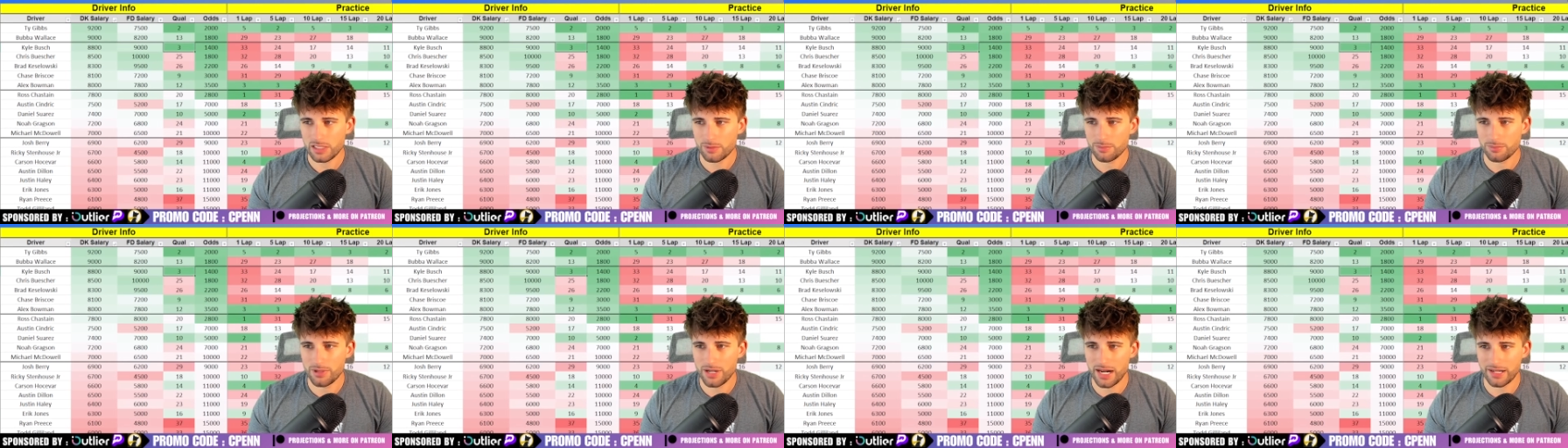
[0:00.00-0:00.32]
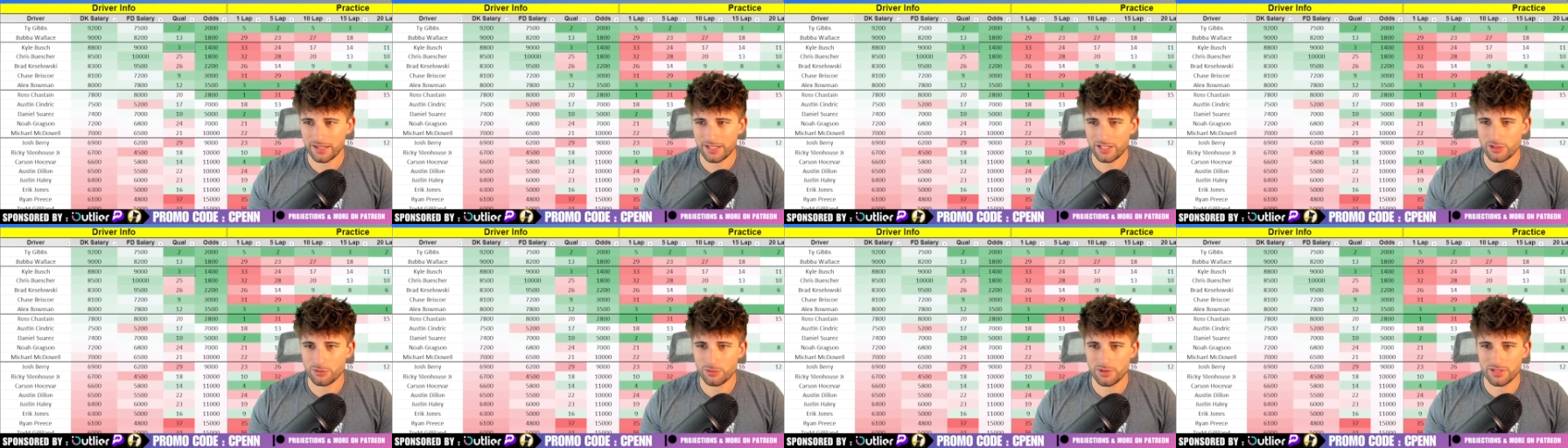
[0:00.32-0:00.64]

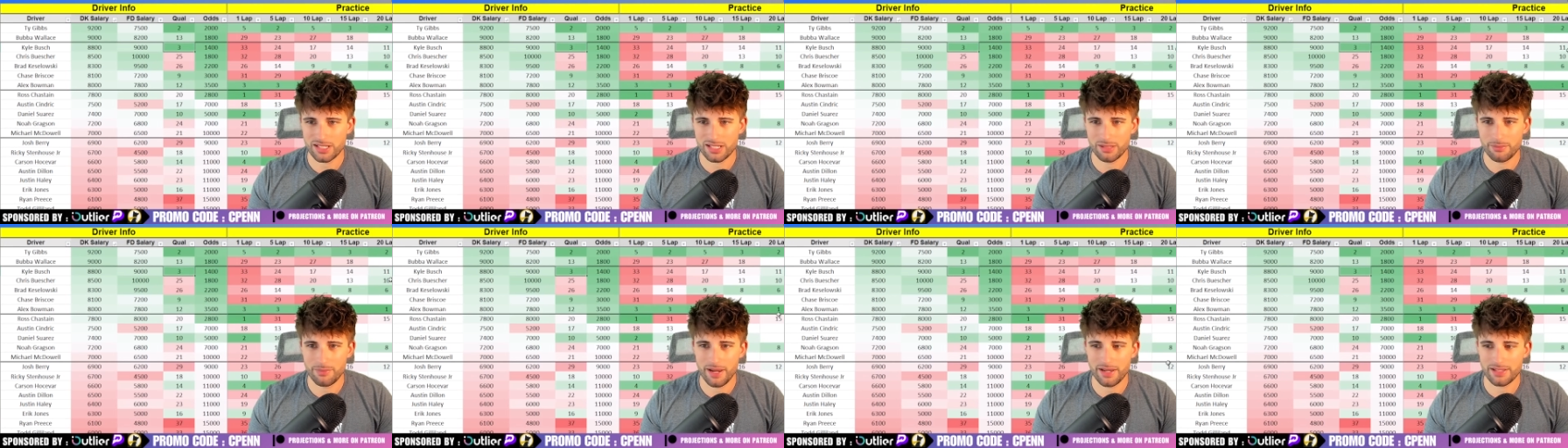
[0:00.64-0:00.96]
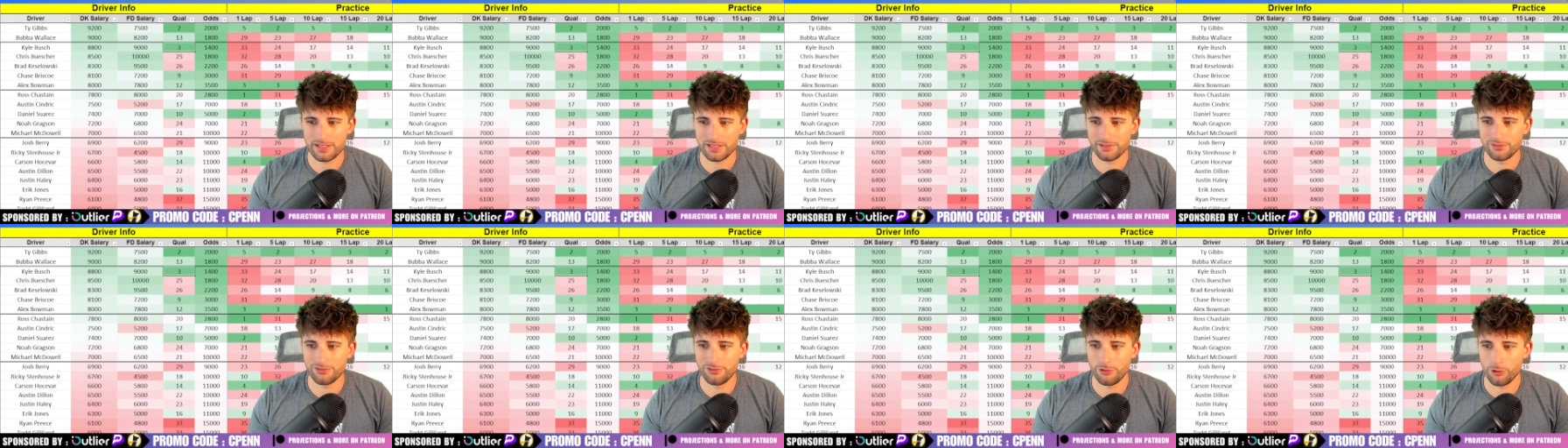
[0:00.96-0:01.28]
Practice wasn't
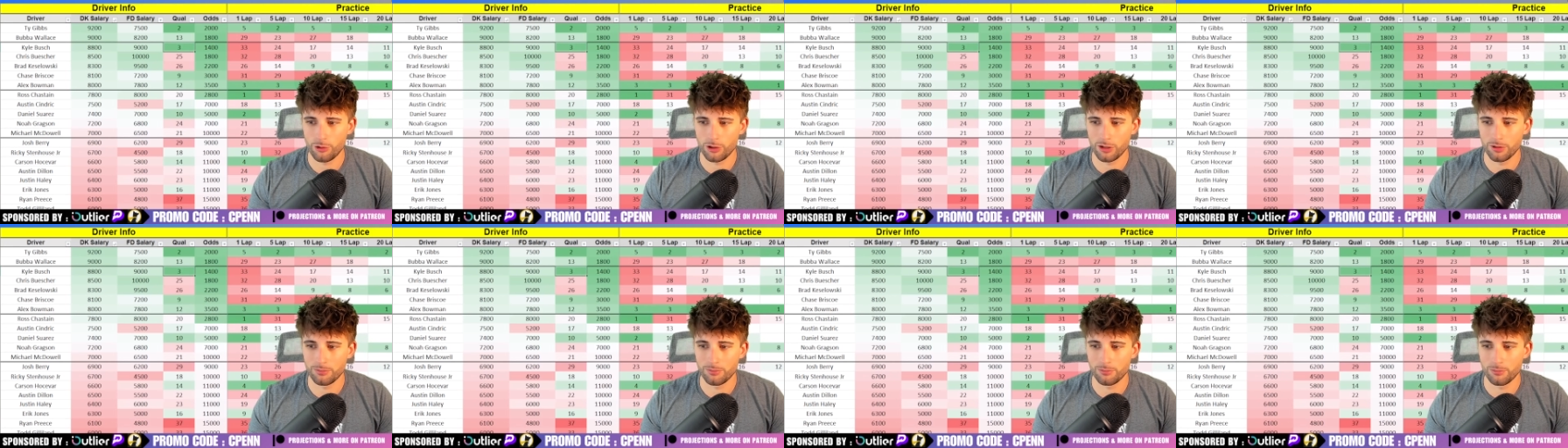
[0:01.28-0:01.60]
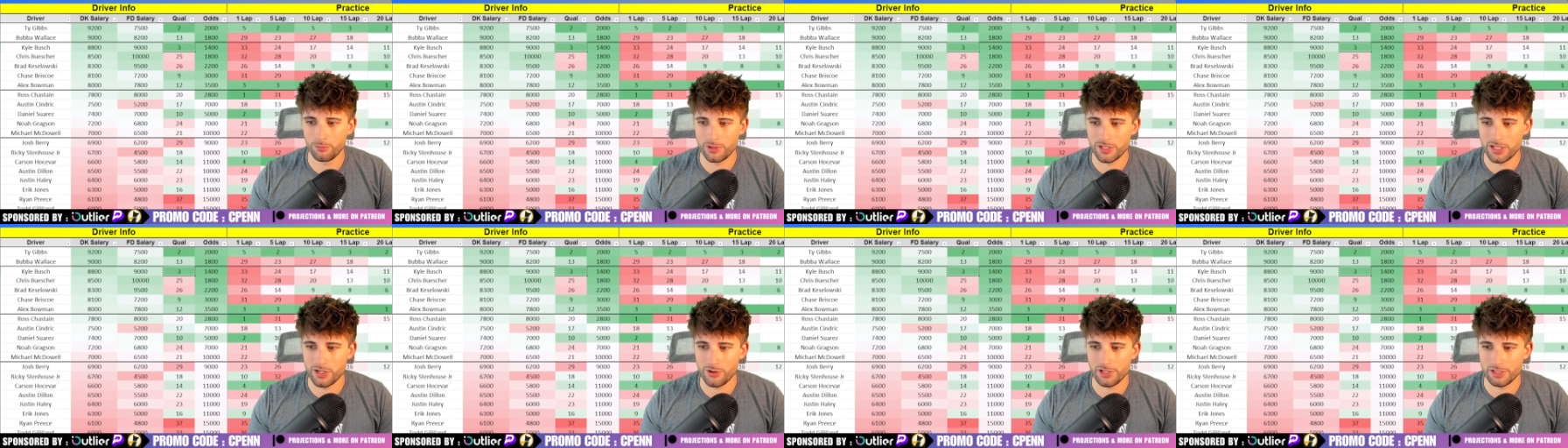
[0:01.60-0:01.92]
amazing for
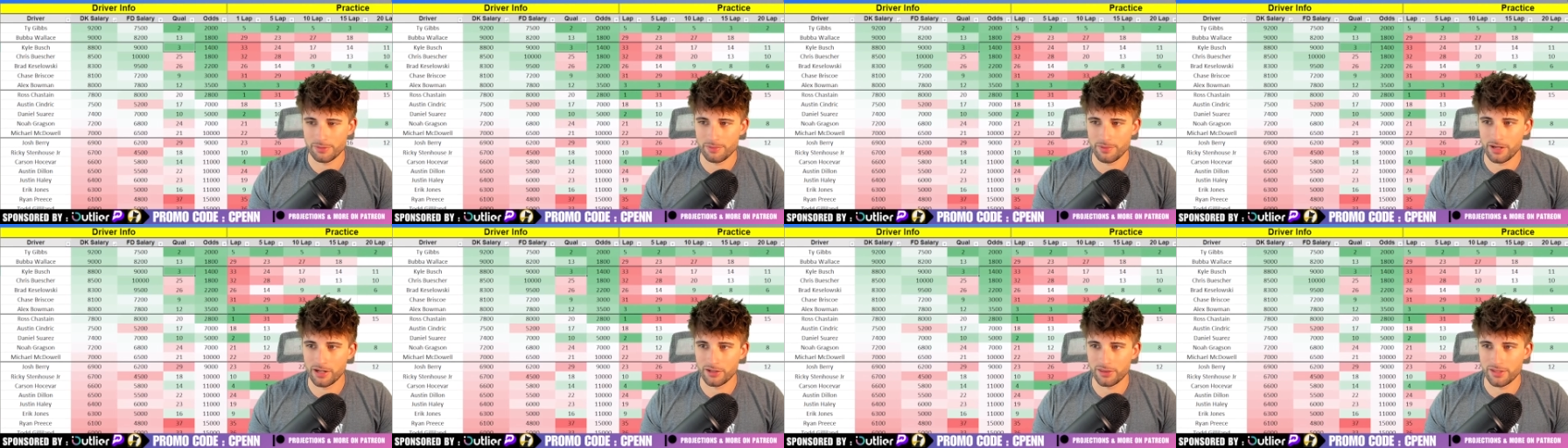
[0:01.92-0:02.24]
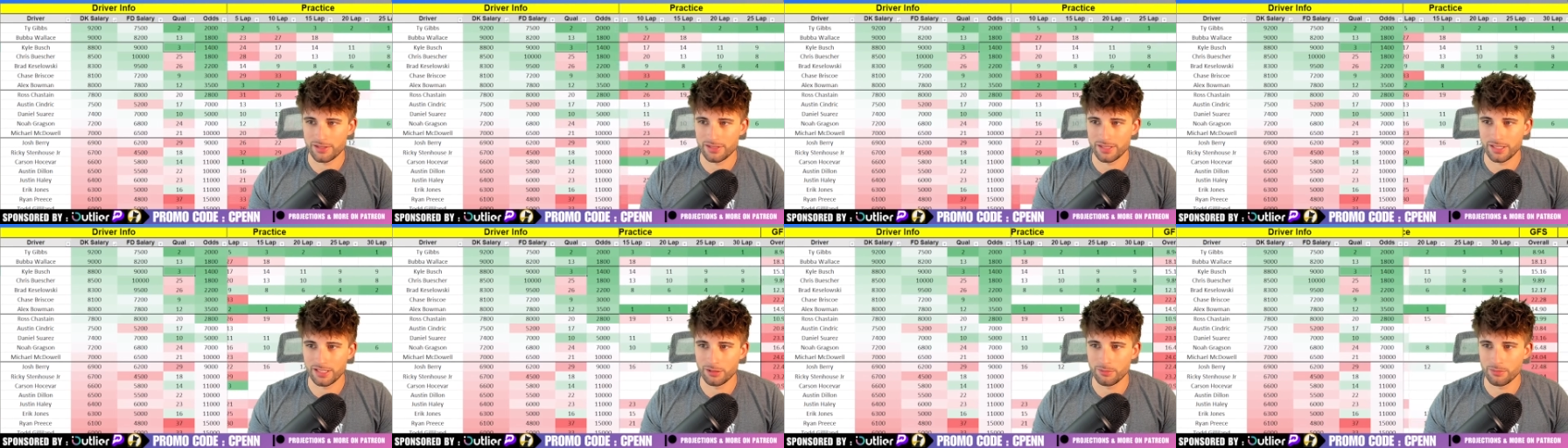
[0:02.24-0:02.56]
him. We know he's better at
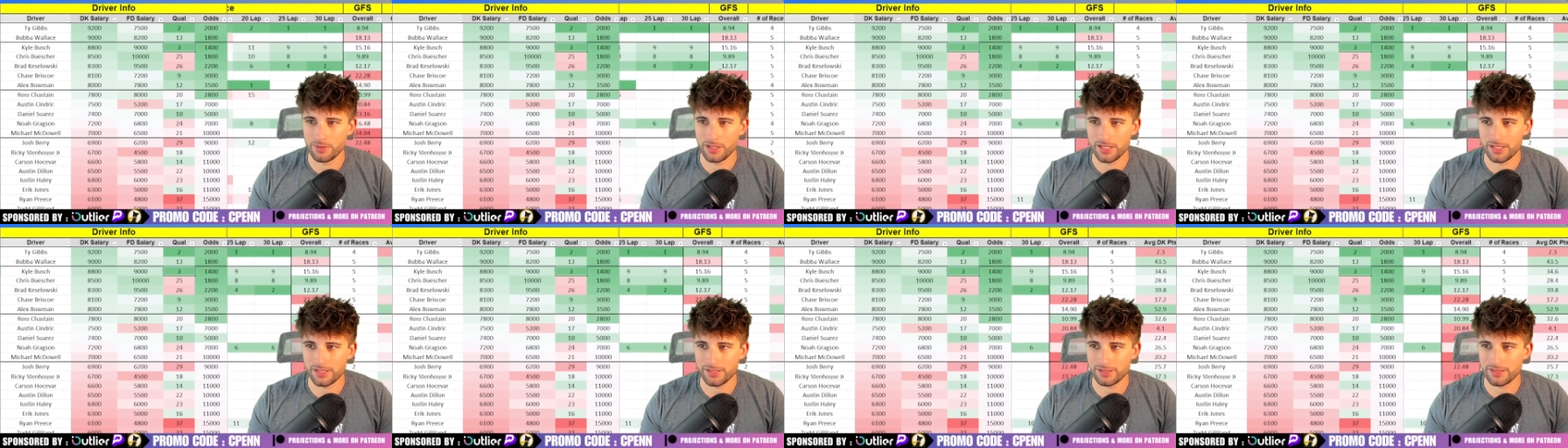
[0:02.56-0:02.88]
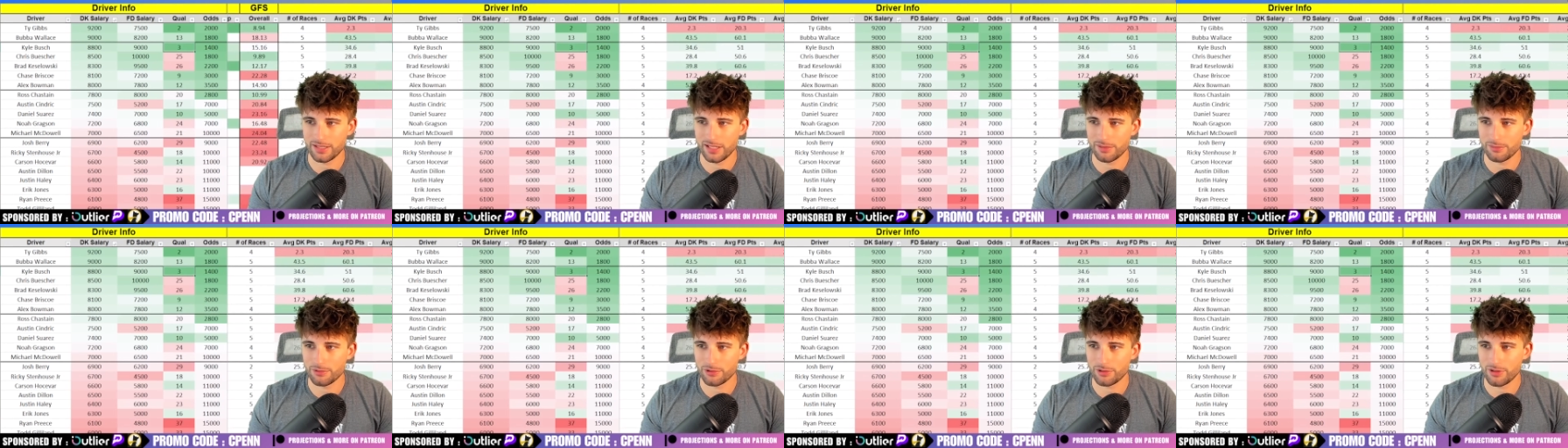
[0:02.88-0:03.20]
these intermediate
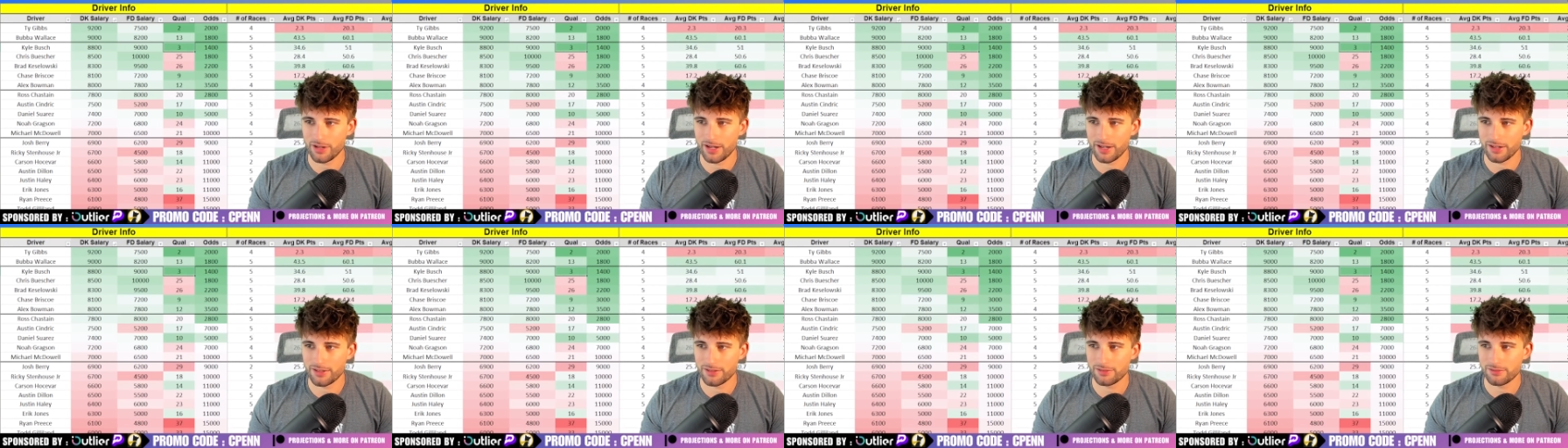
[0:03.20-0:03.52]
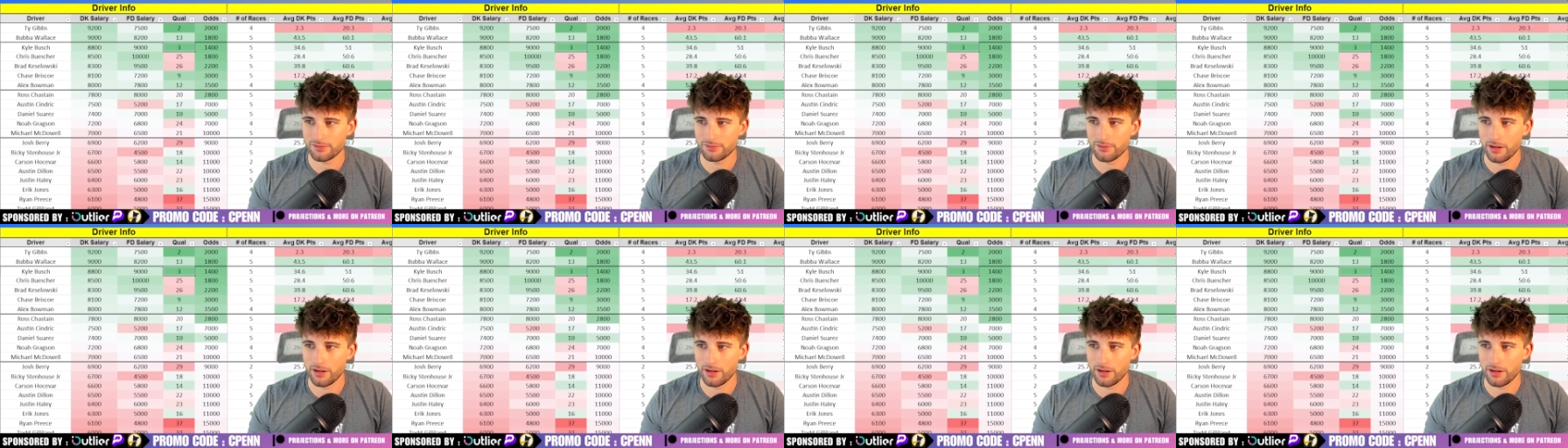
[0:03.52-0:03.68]
type tracks